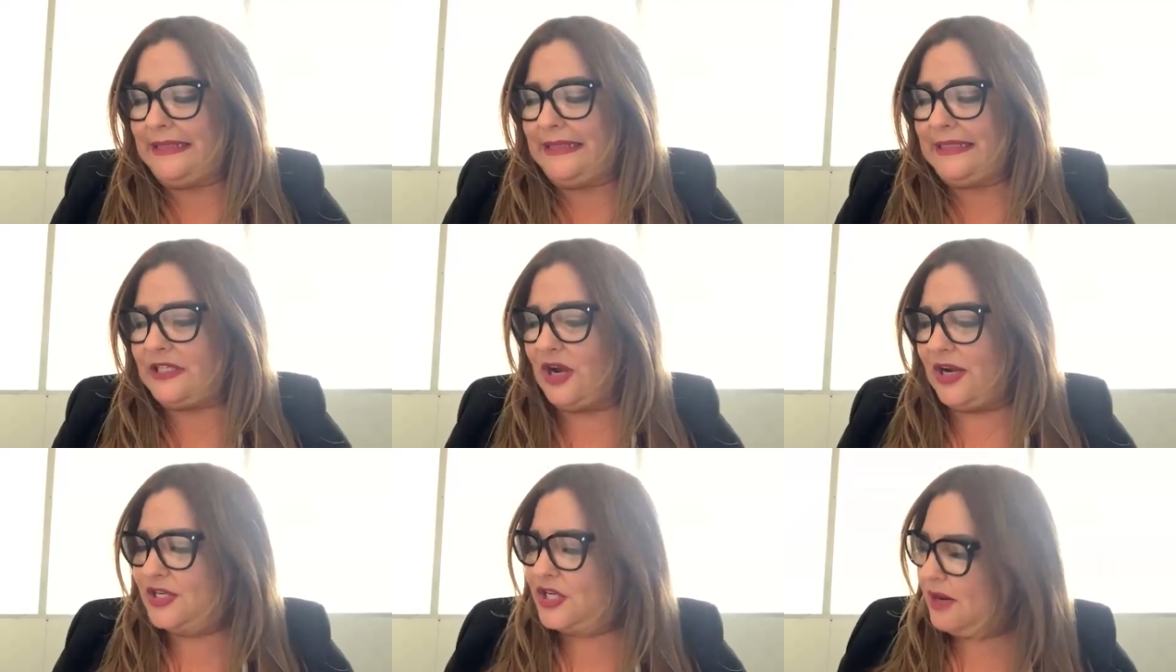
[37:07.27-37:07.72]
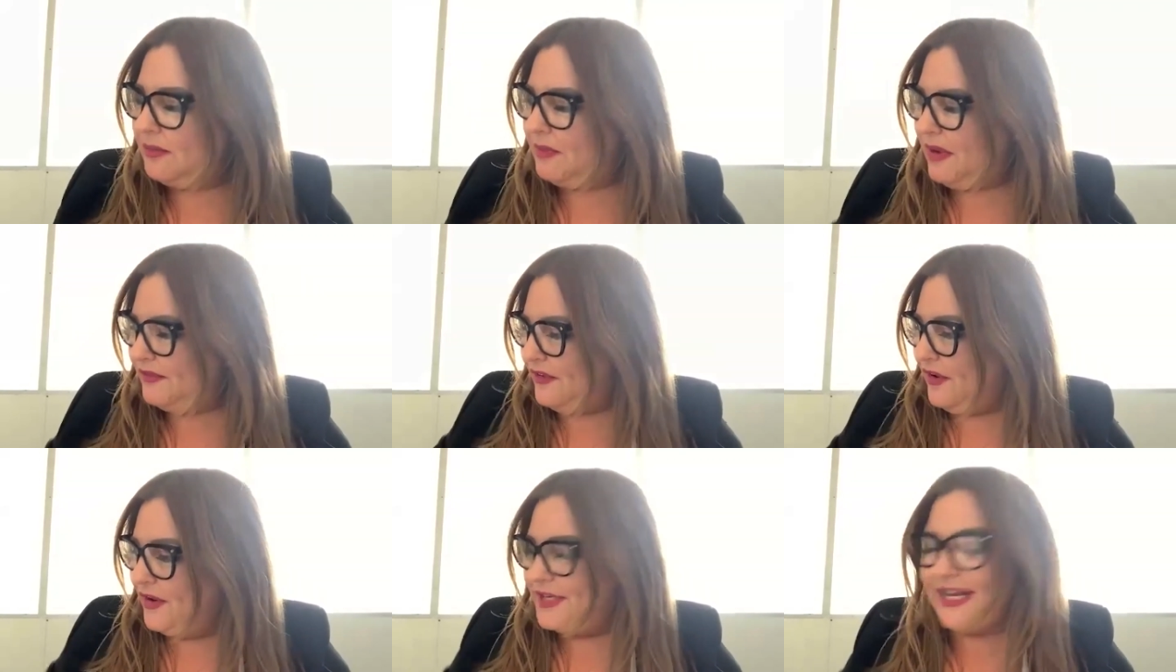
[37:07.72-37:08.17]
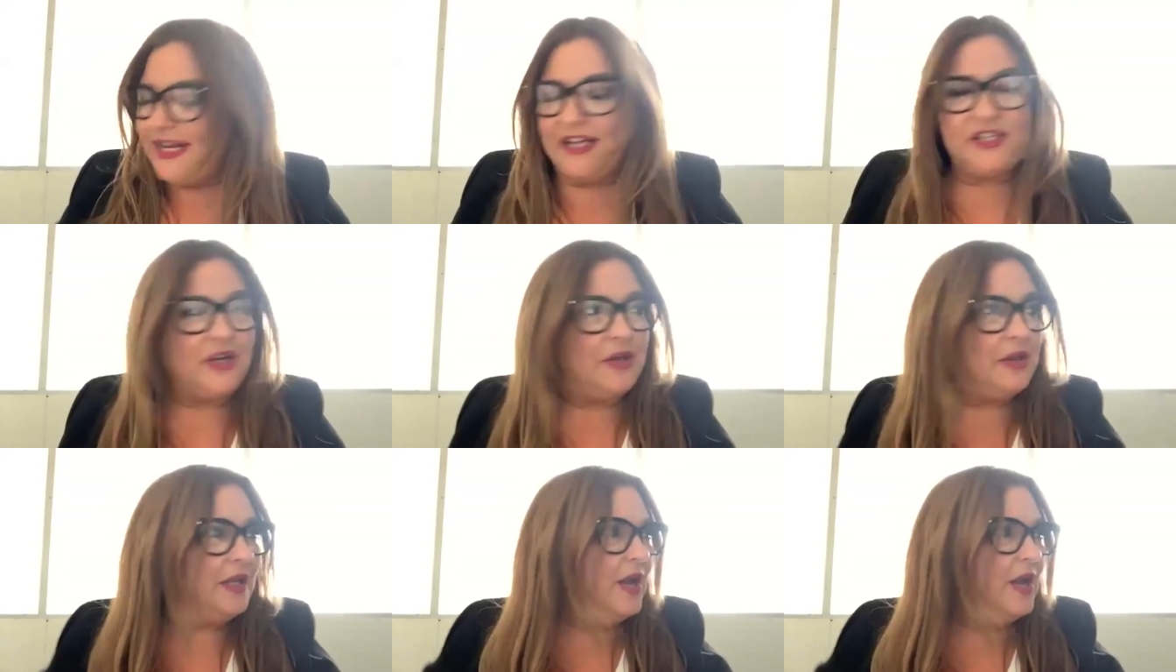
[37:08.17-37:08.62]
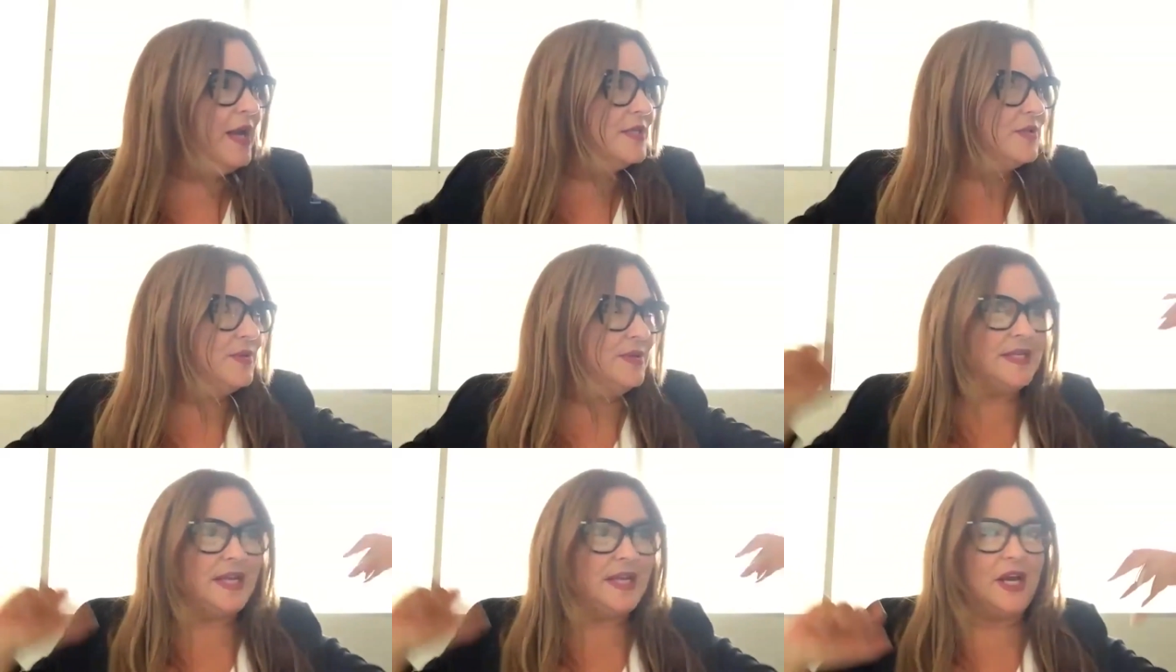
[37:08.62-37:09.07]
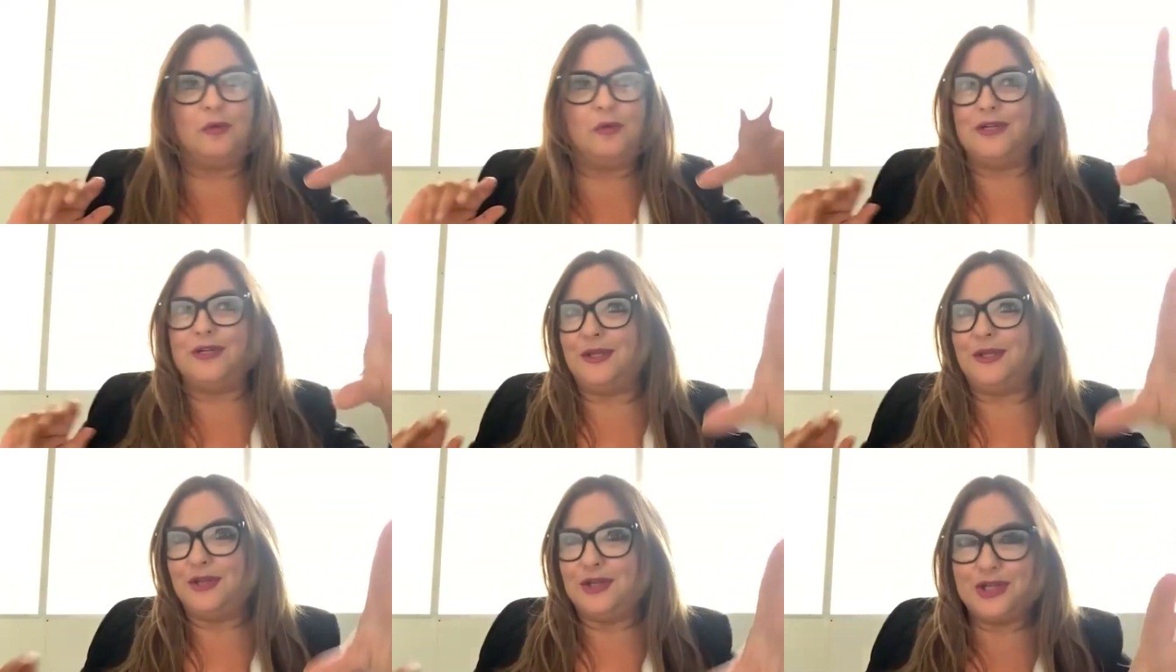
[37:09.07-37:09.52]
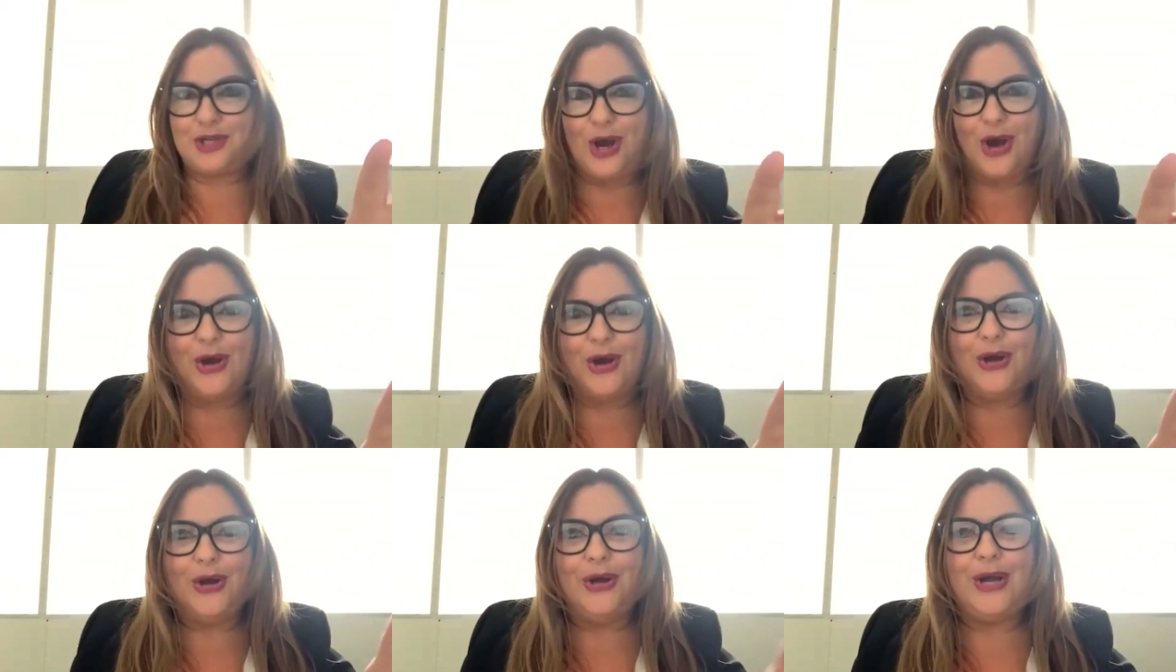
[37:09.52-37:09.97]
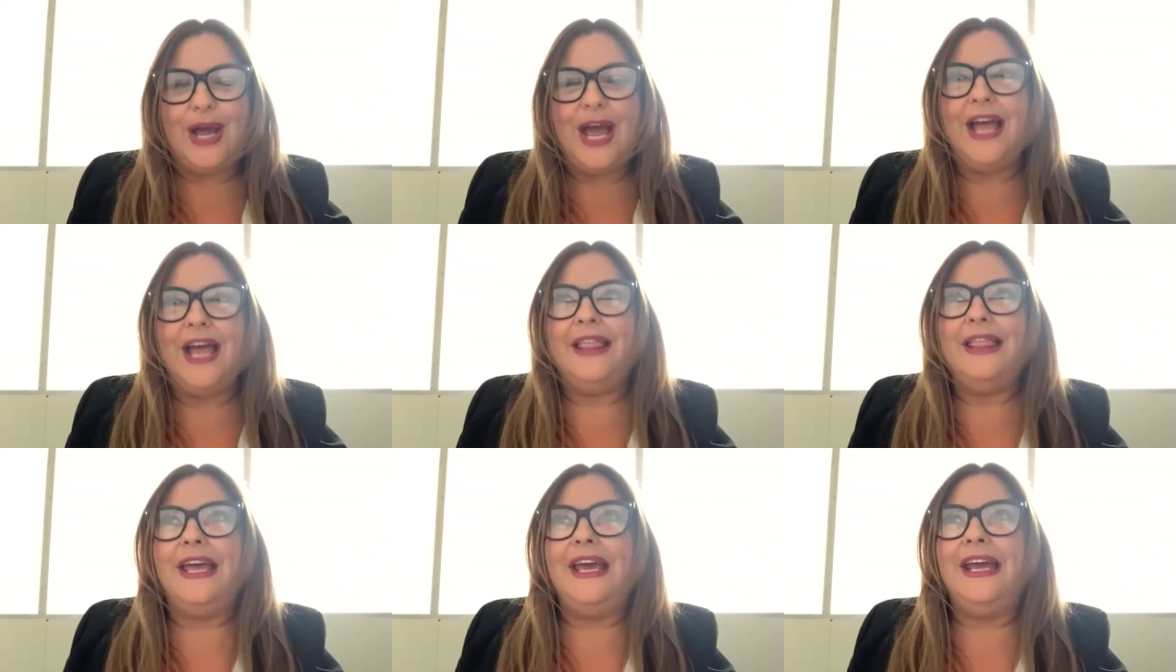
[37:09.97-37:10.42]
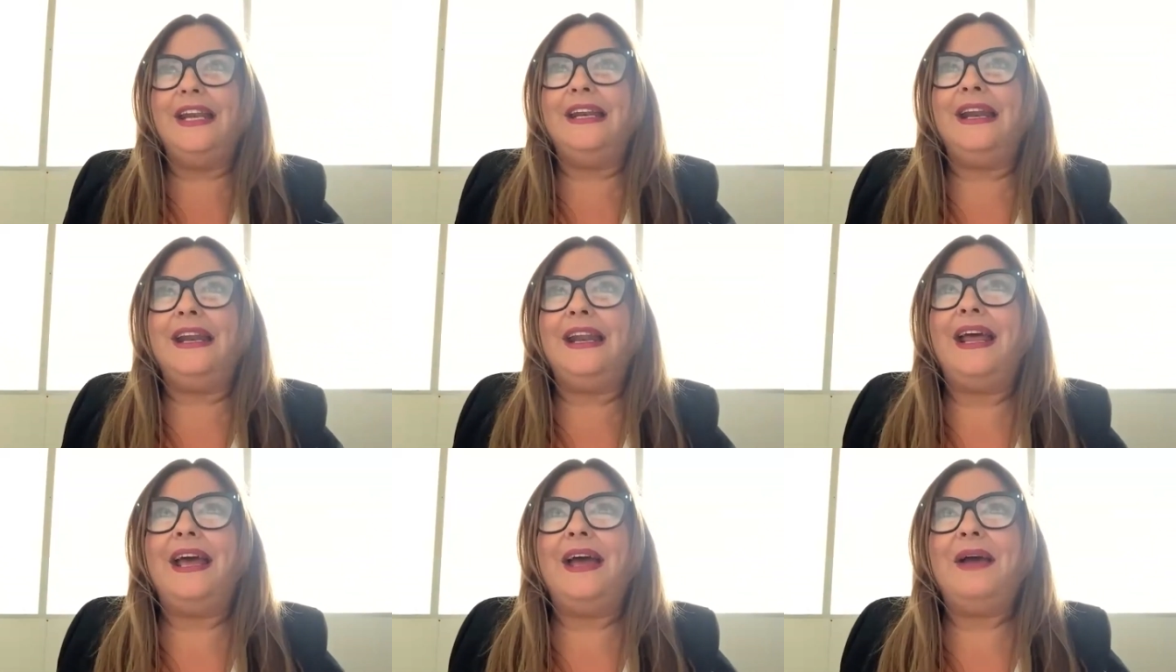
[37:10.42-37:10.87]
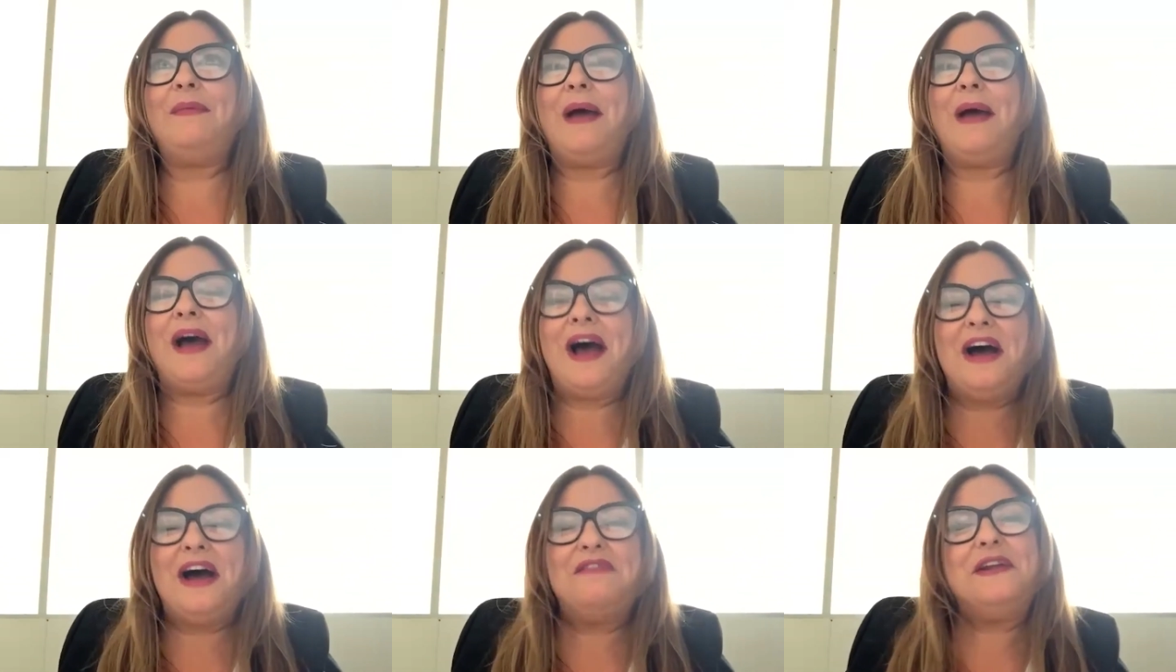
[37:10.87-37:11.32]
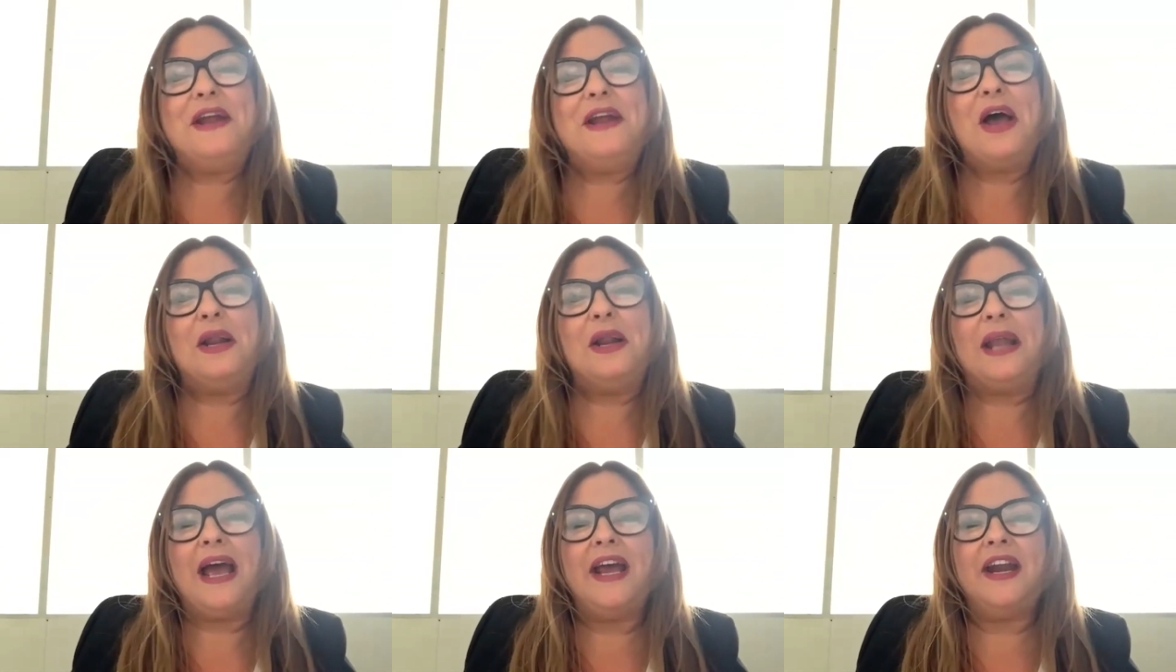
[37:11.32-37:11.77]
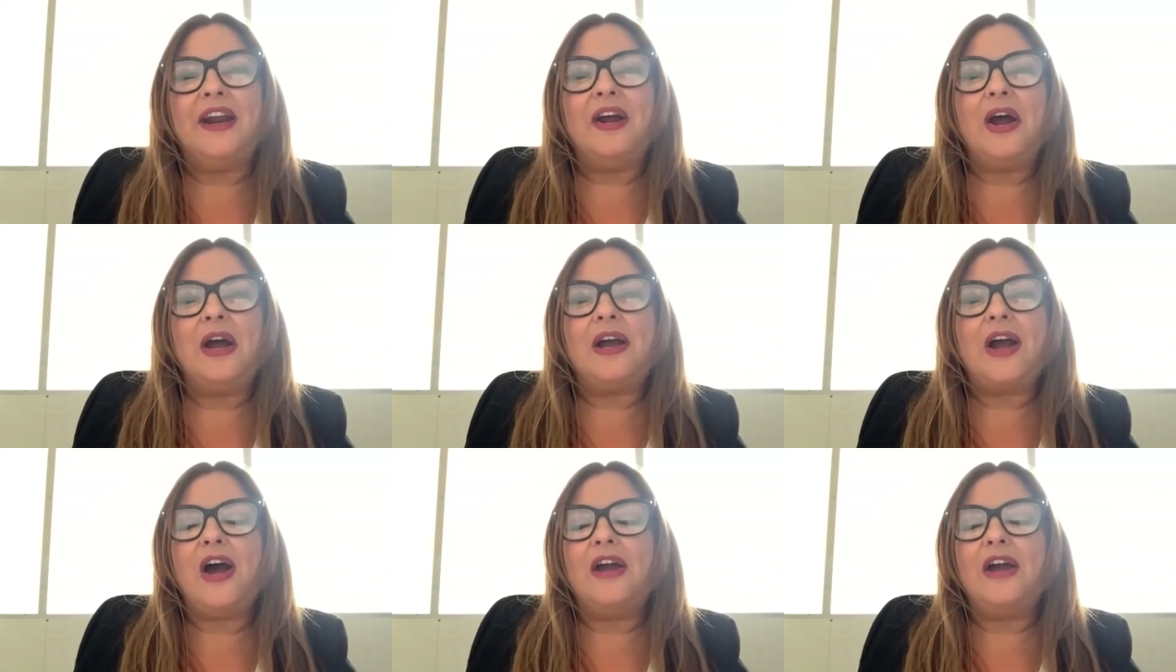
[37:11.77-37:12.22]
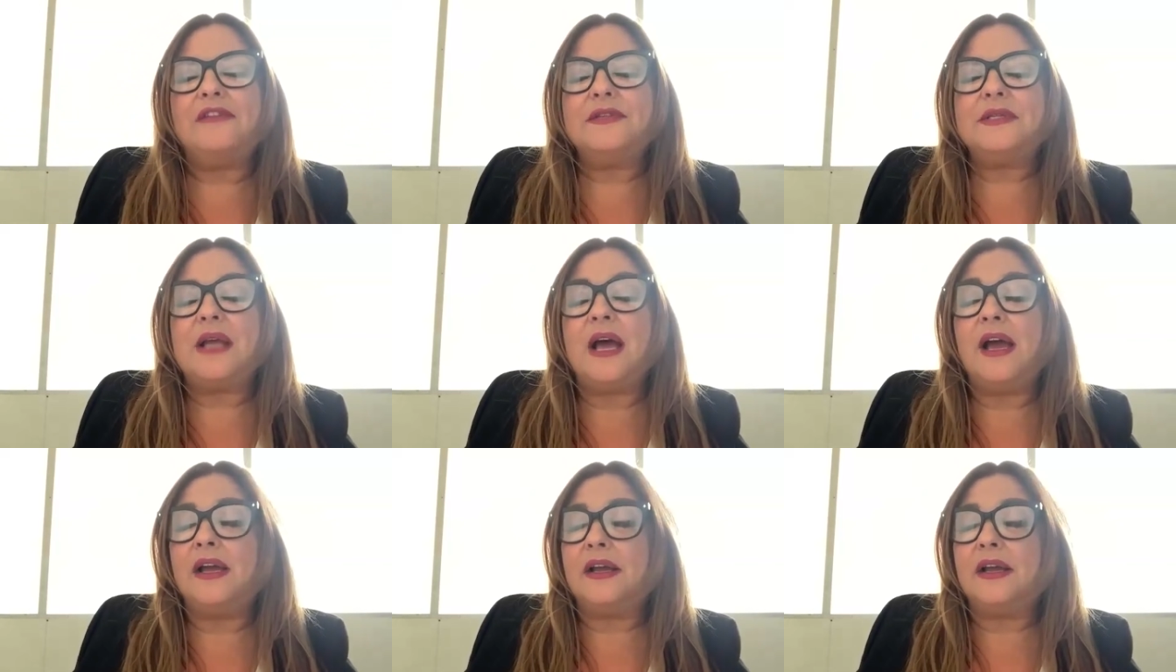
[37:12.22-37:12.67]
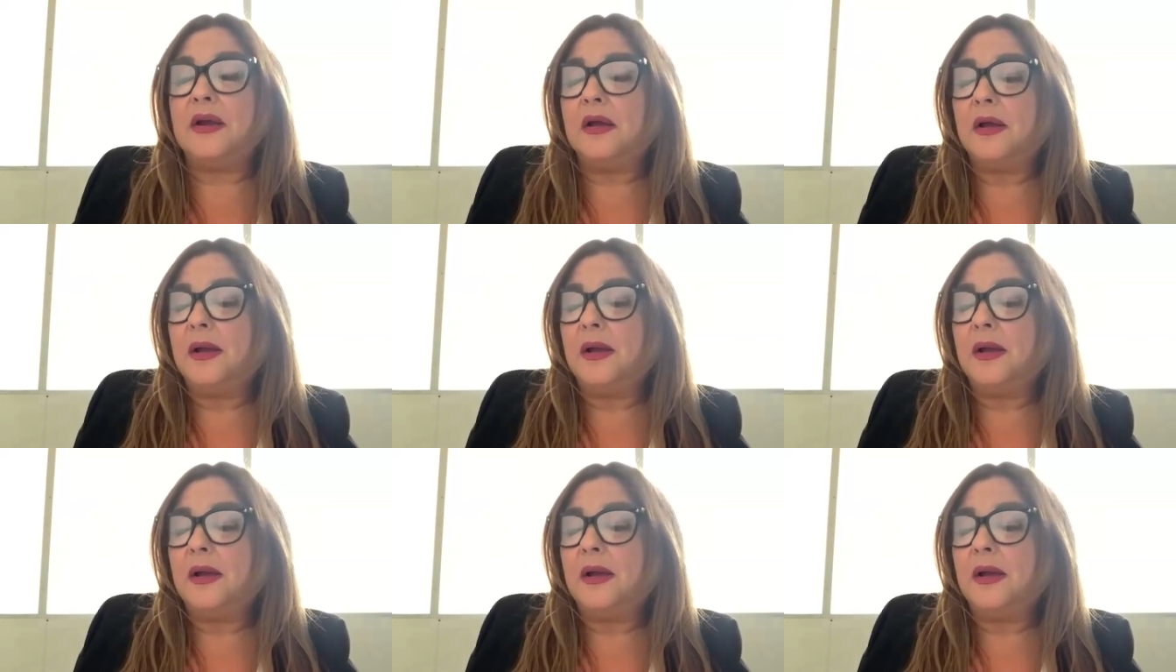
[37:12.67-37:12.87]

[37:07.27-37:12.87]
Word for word: So I turned my phone down, turned the lights, and started watching the show. And then about half an hour later, I kind of was like,